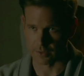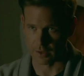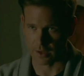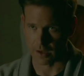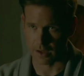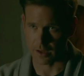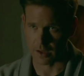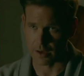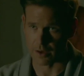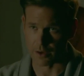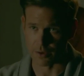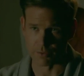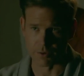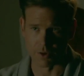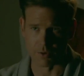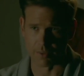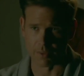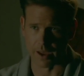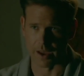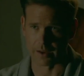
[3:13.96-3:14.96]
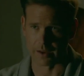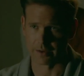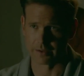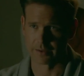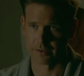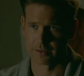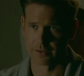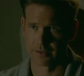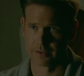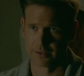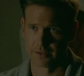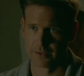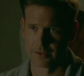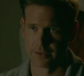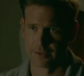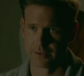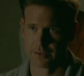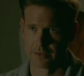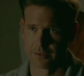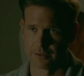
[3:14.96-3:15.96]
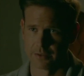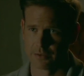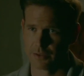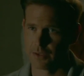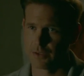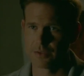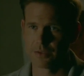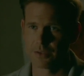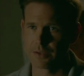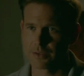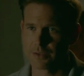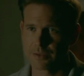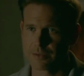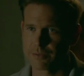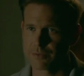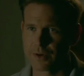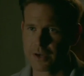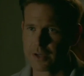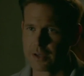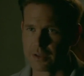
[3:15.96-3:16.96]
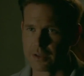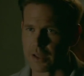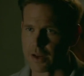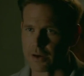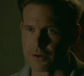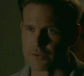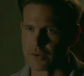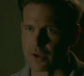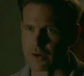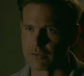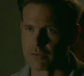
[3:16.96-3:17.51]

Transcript: a lot, and you know that. She's just afraid to let herself